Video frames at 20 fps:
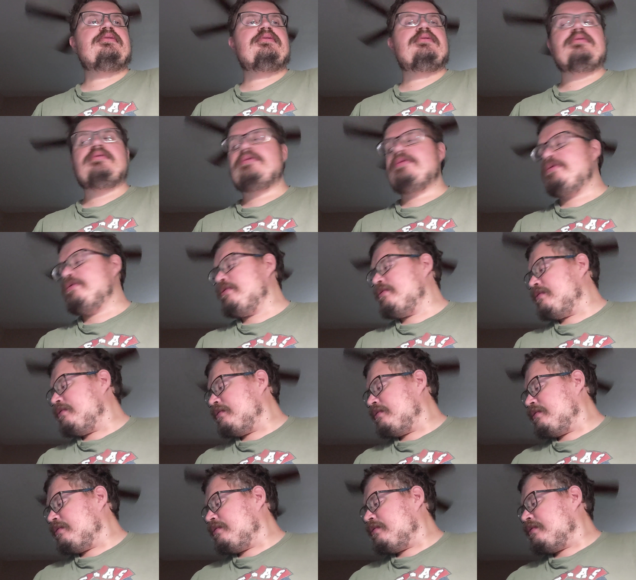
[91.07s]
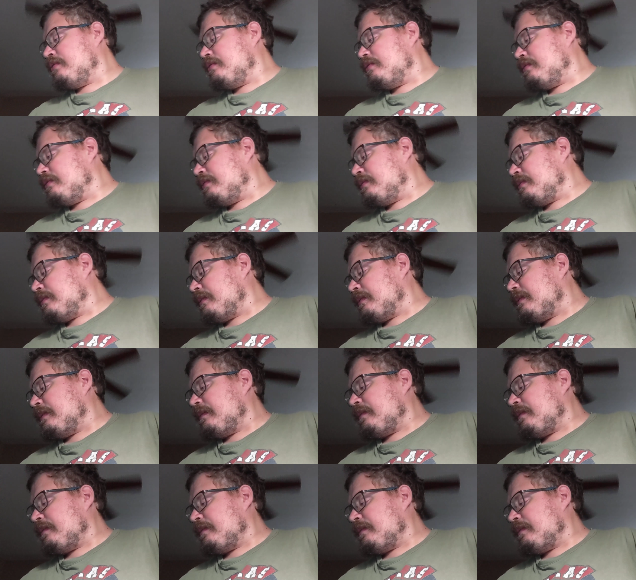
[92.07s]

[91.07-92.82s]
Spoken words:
Nobody speaks.